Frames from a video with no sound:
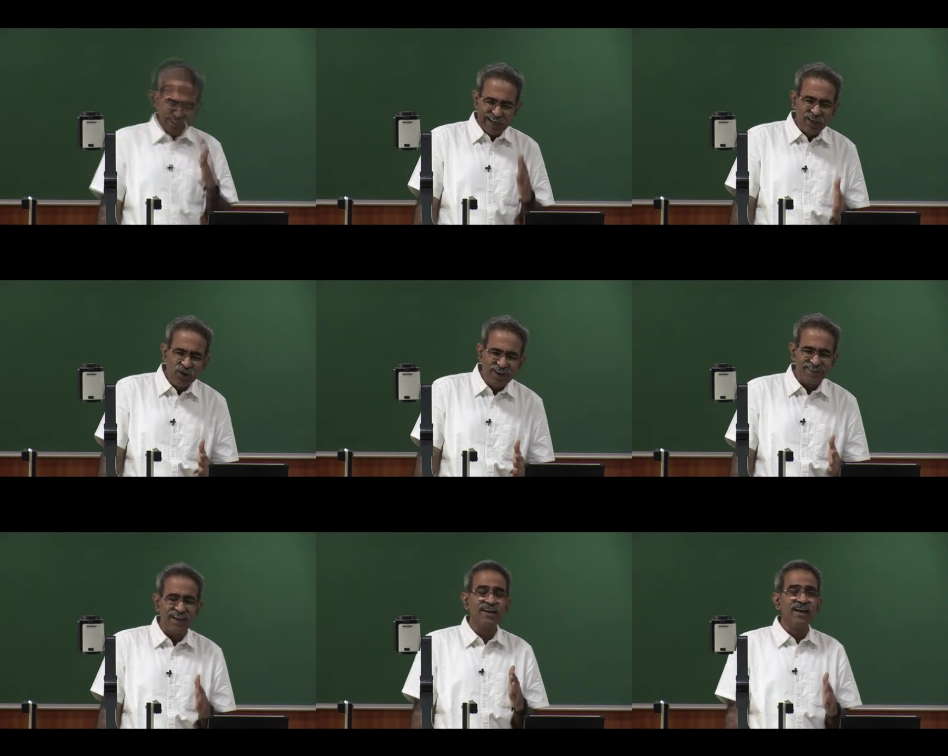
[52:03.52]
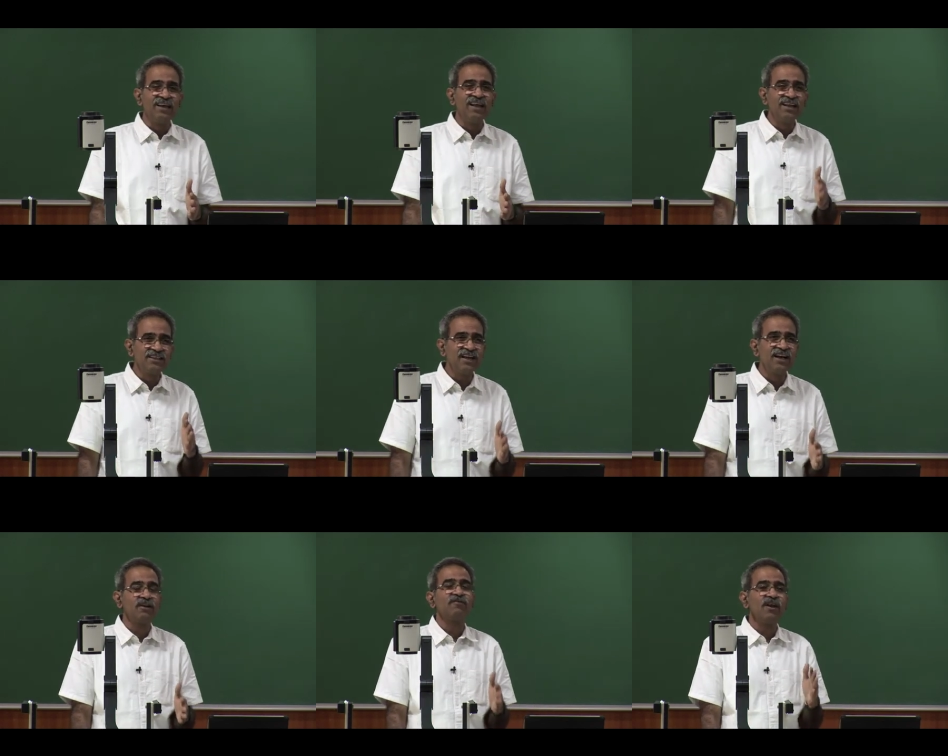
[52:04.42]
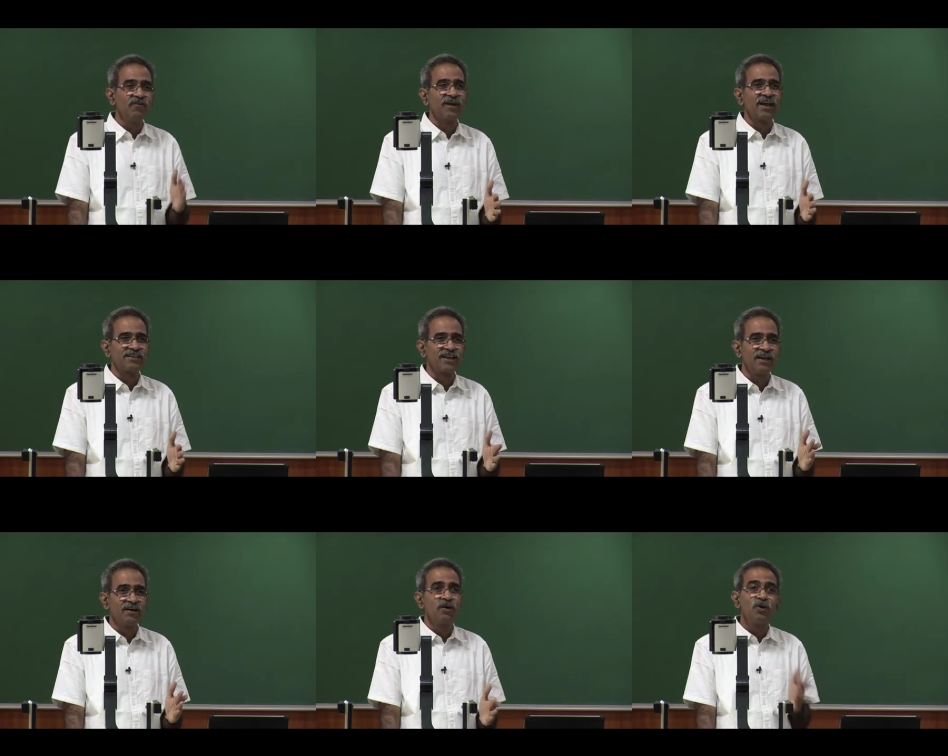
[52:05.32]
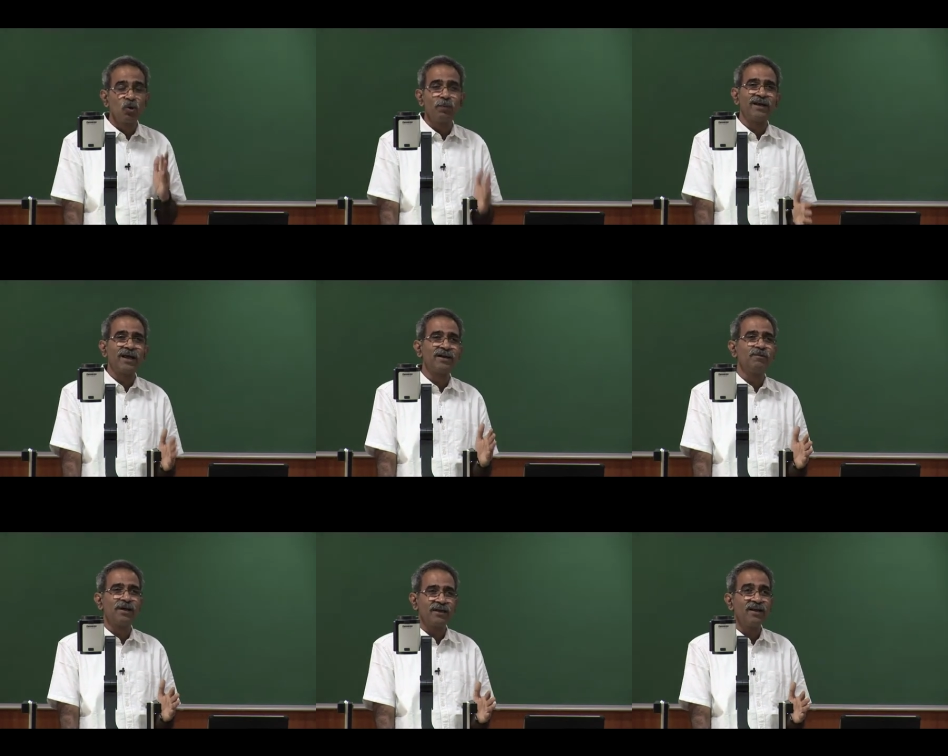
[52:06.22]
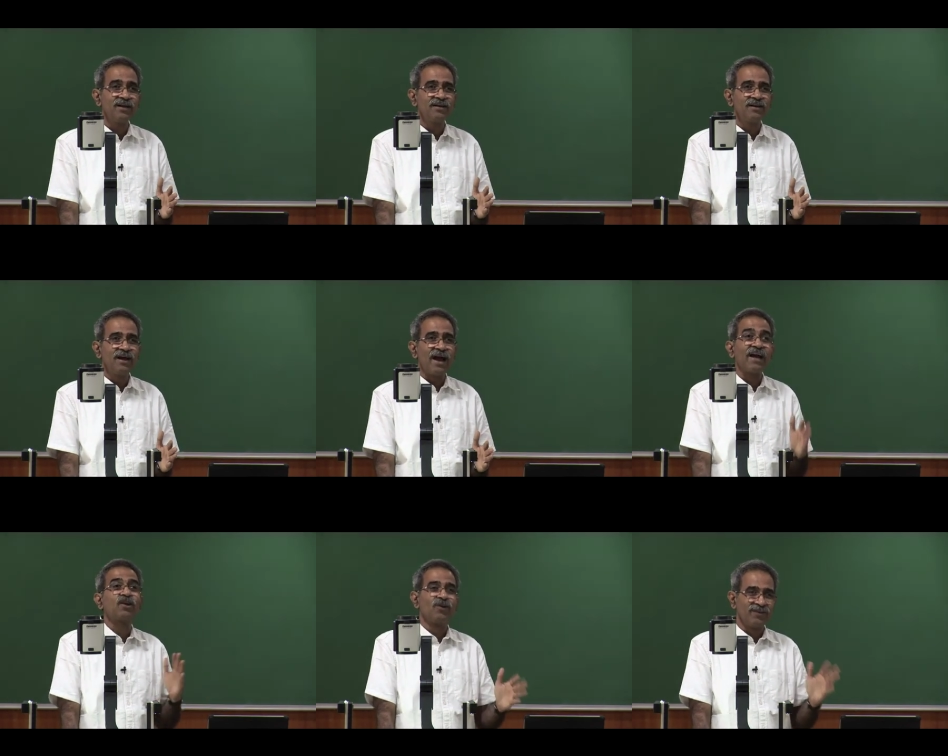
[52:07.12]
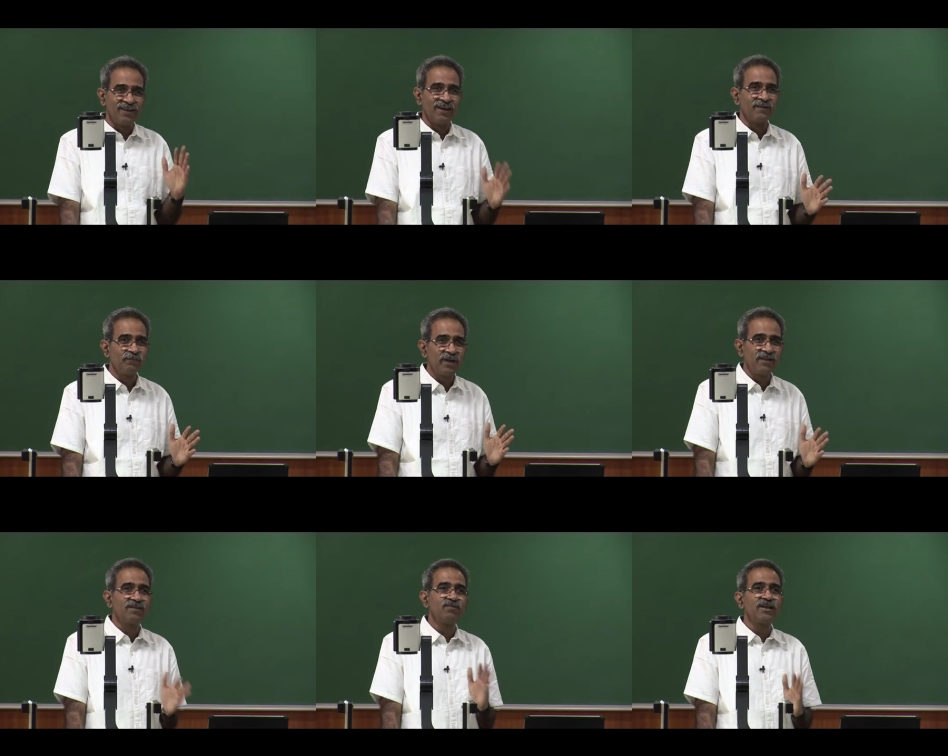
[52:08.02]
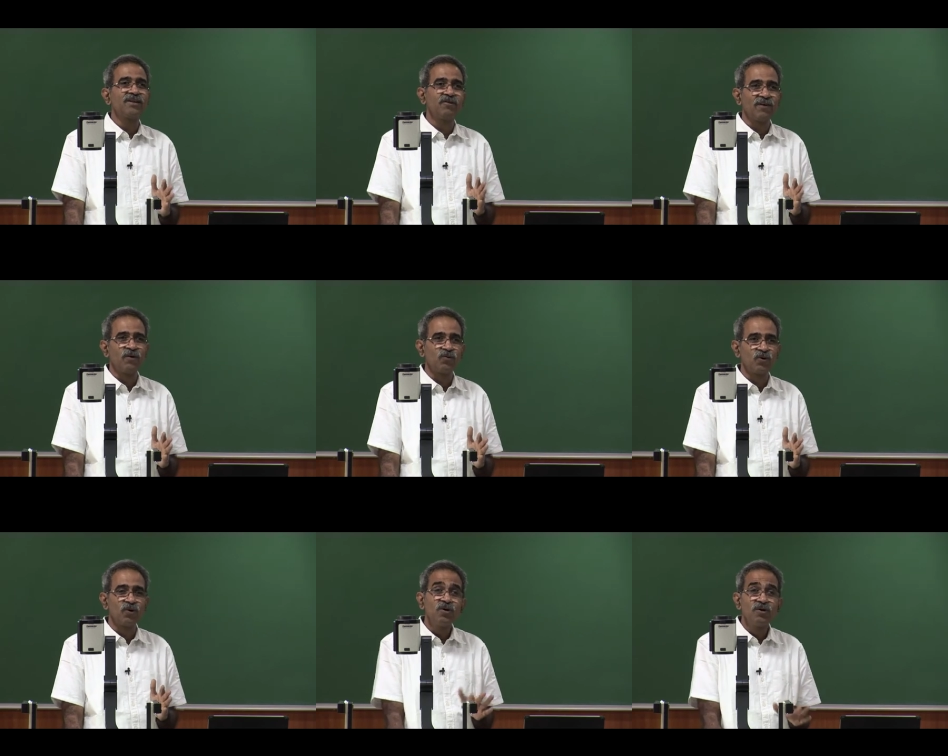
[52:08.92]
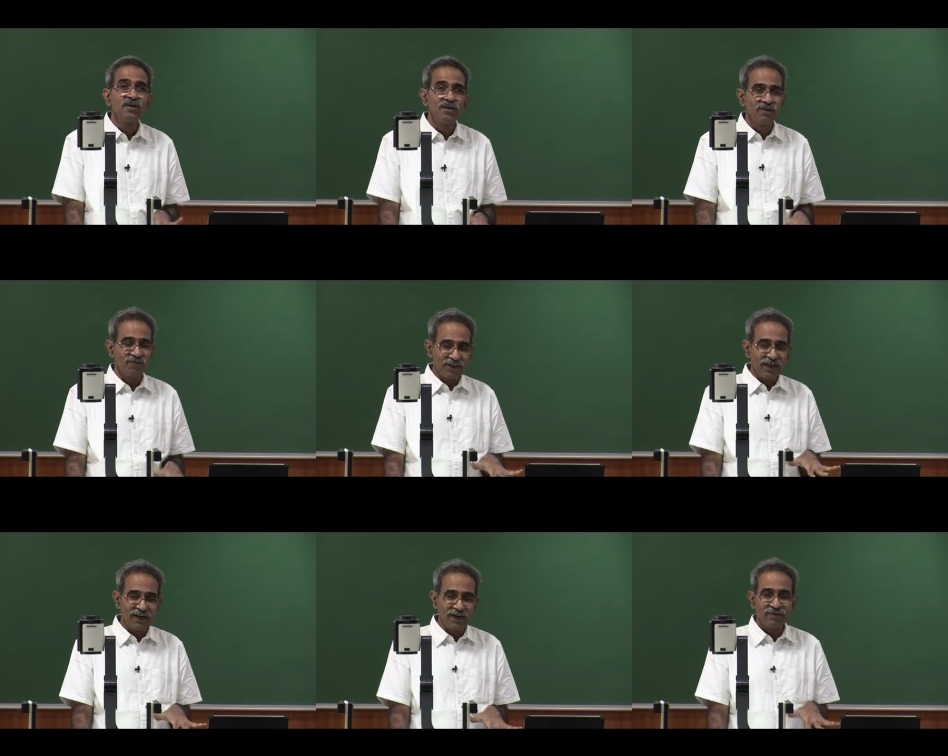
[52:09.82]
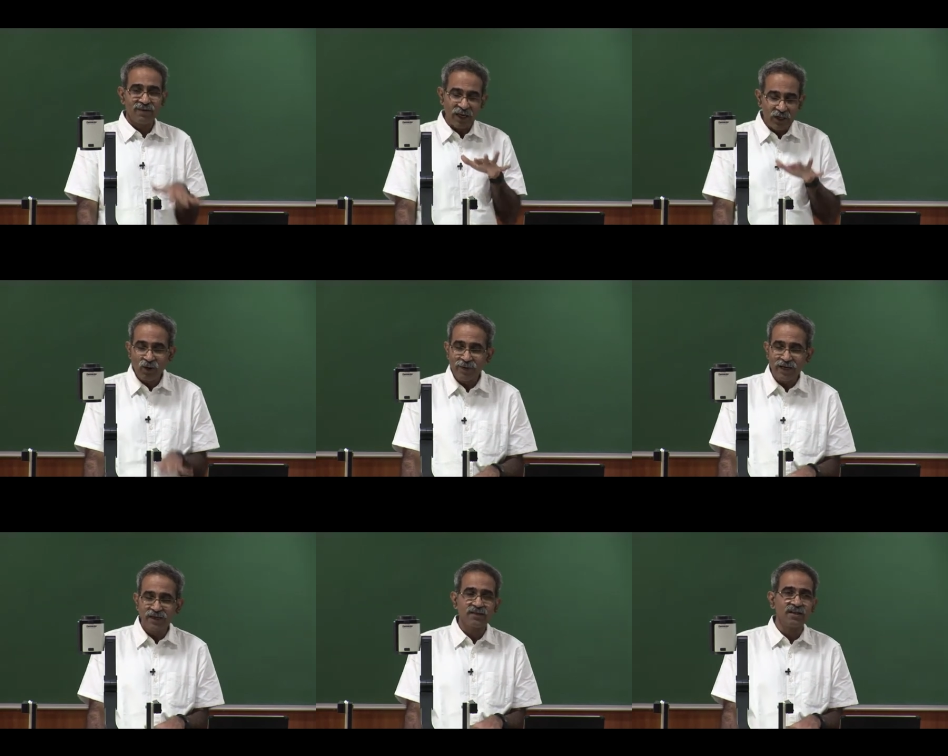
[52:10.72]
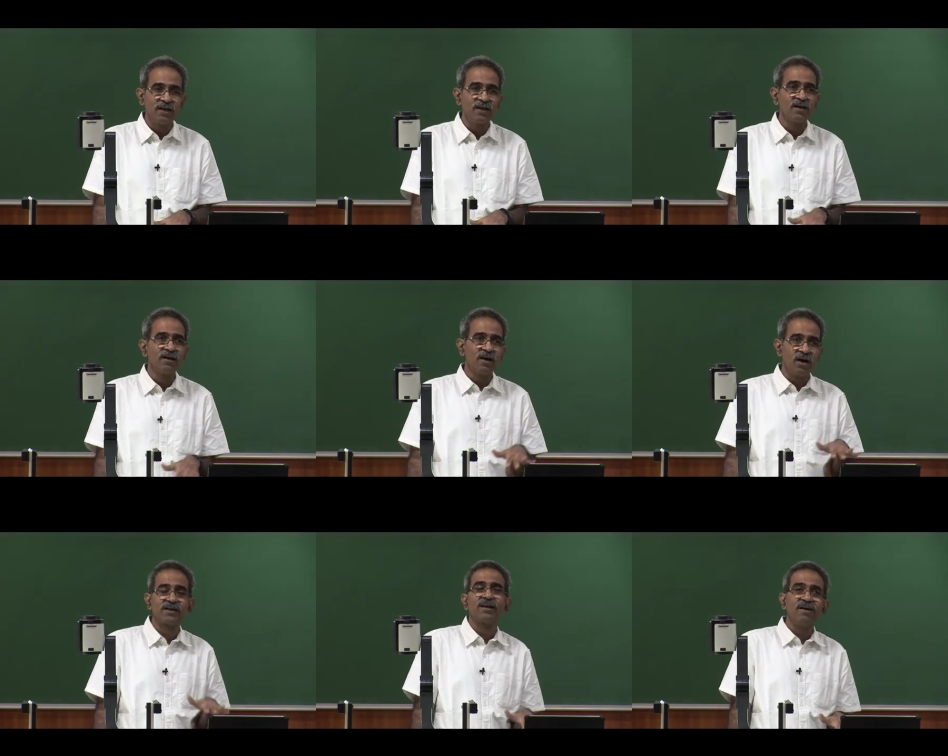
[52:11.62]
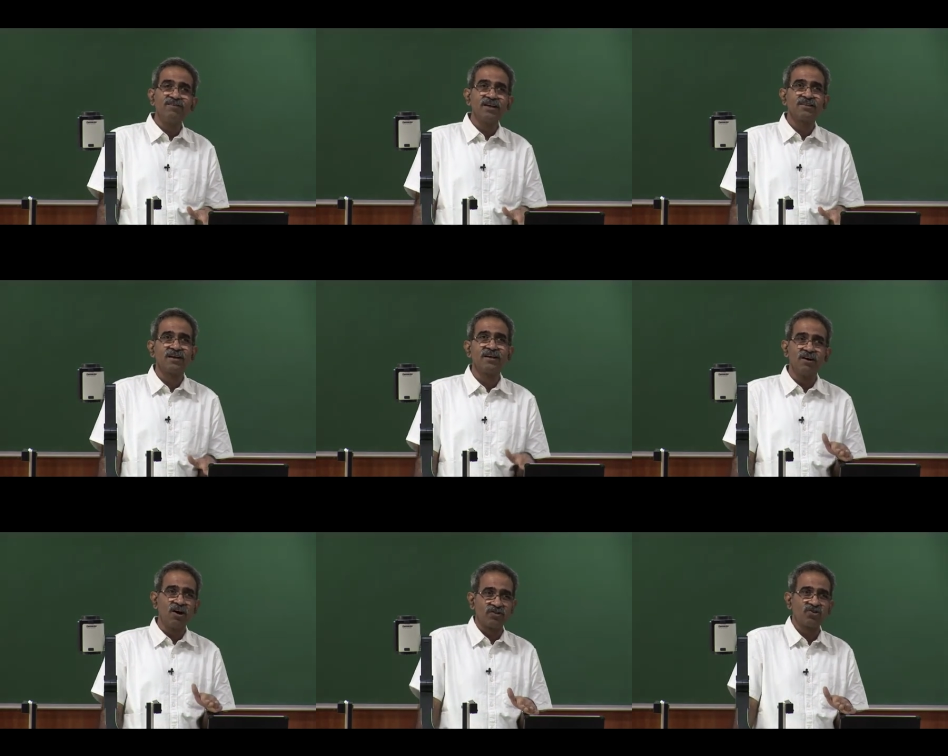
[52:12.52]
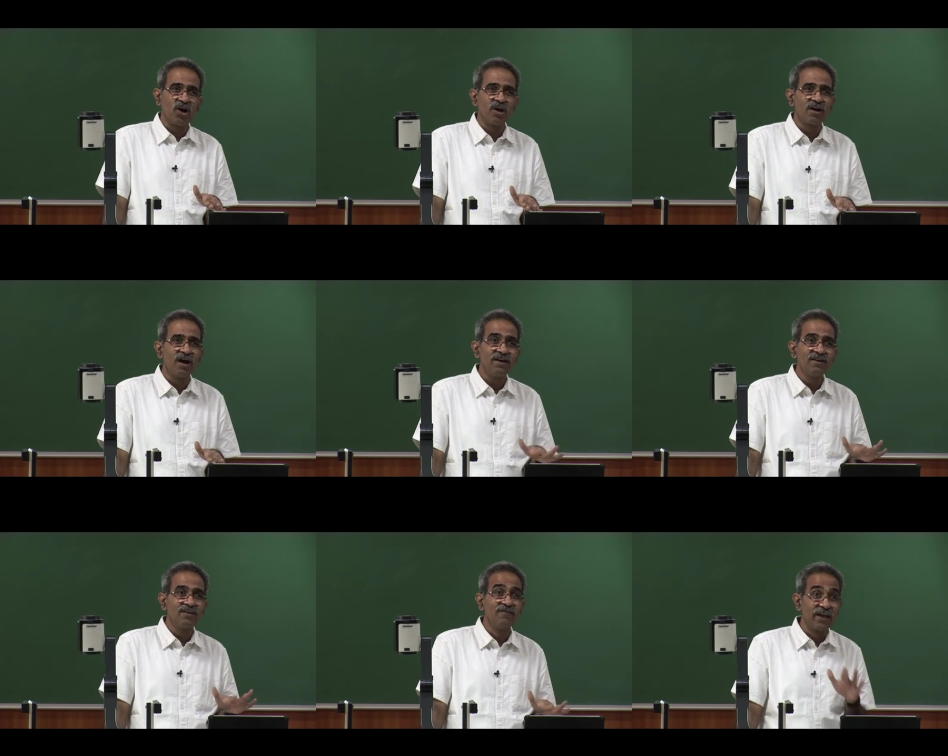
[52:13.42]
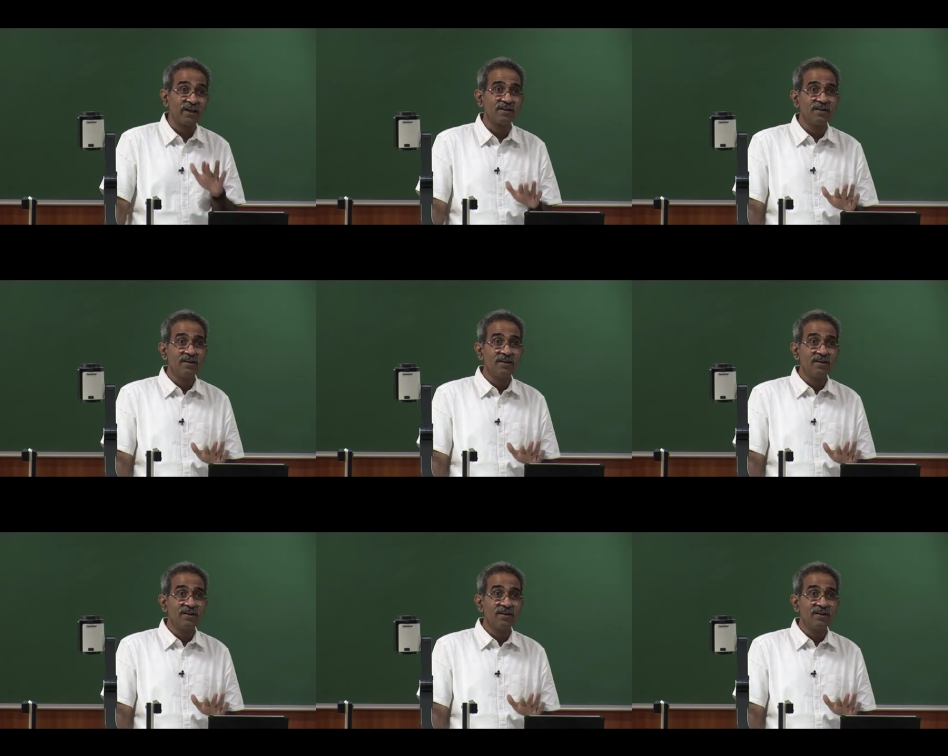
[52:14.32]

strenuous and a diligent verification to better and better accuracy. That is something that we have to do, whether it is electromagnetic theory or gravitation or strong or weak.